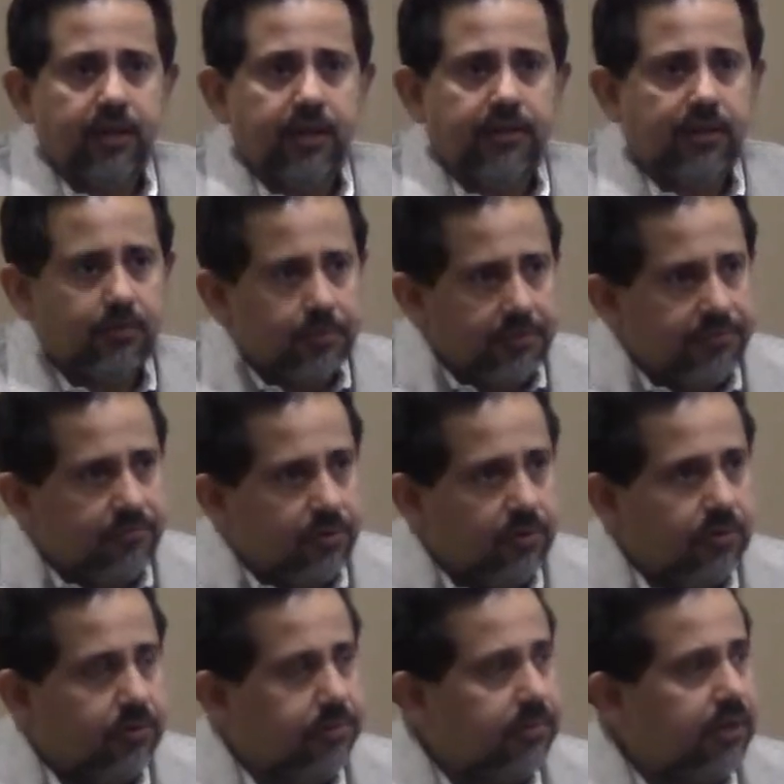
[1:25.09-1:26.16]
And that will be
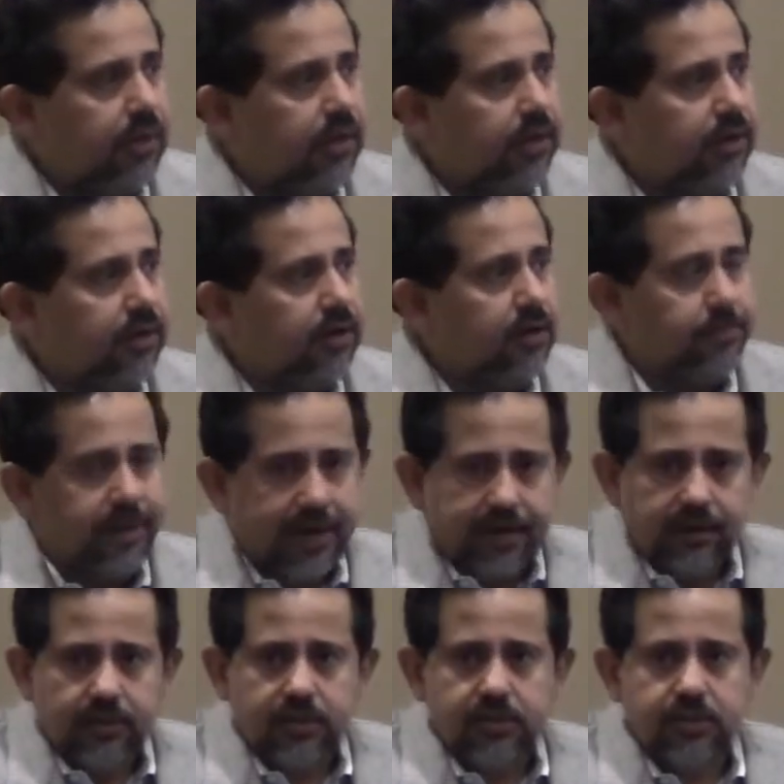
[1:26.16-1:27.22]
followed by our
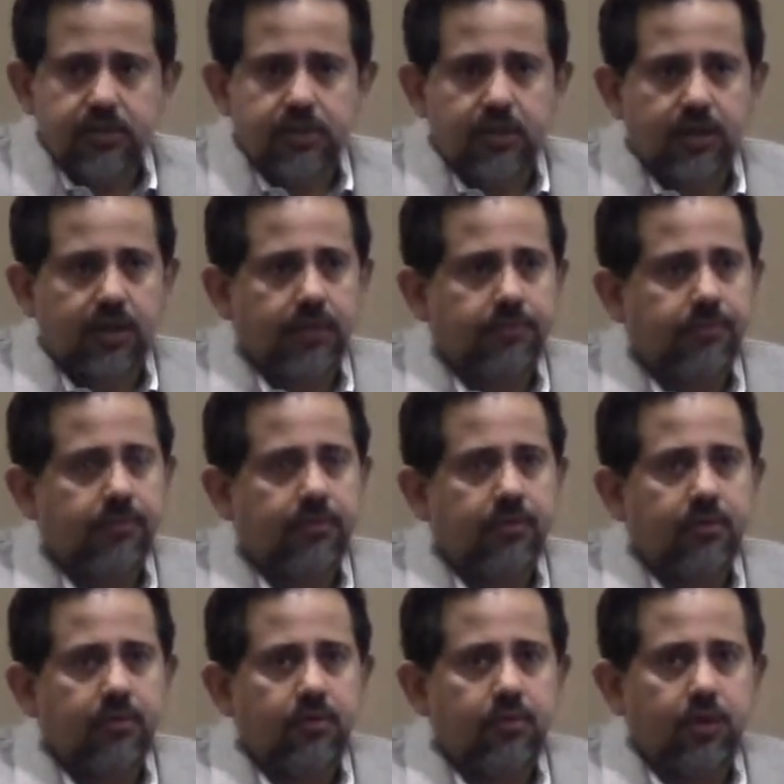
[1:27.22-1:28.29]
panelists
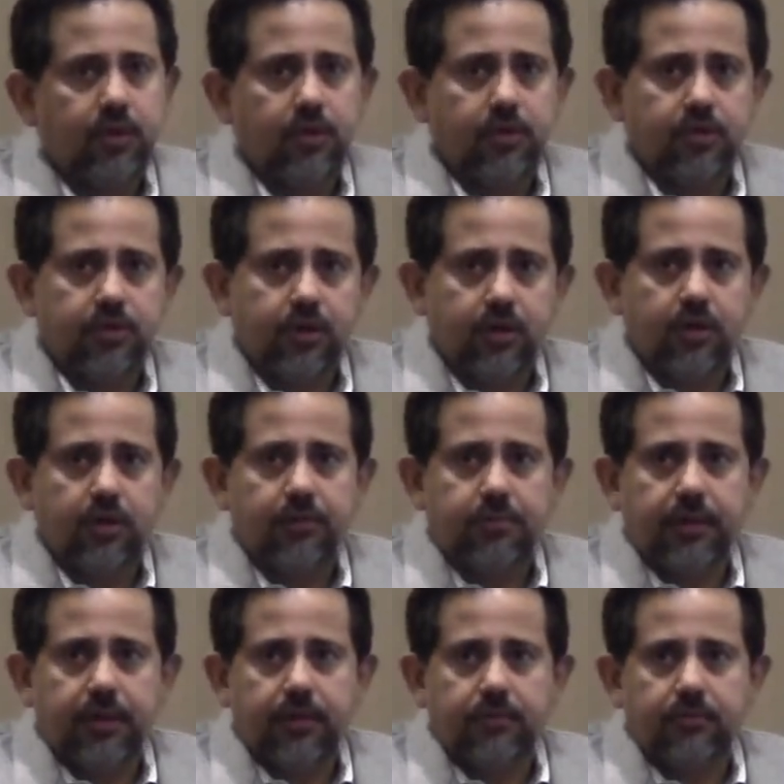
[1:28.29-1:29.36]
who are going to talk
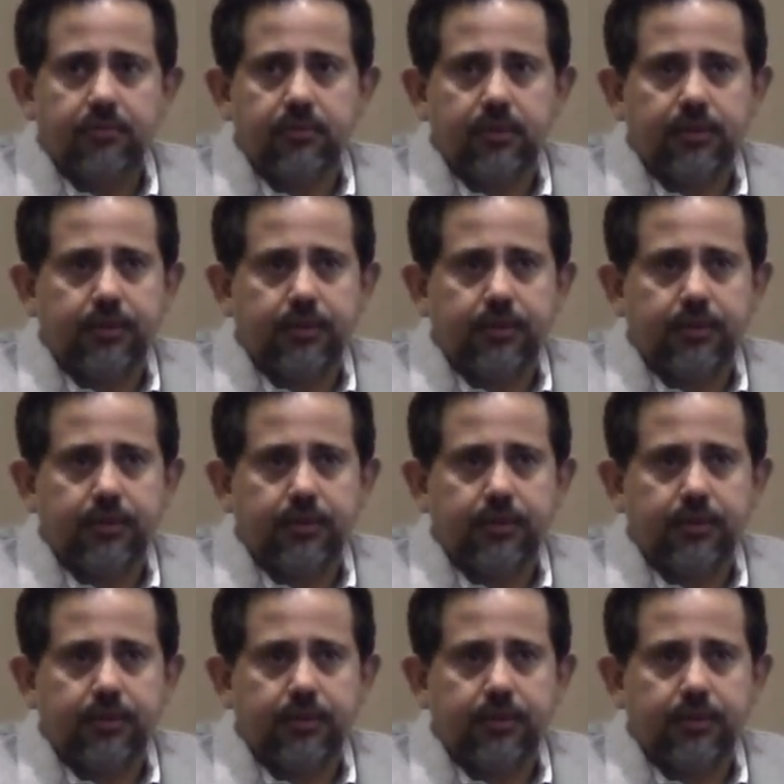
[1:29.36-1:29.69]
about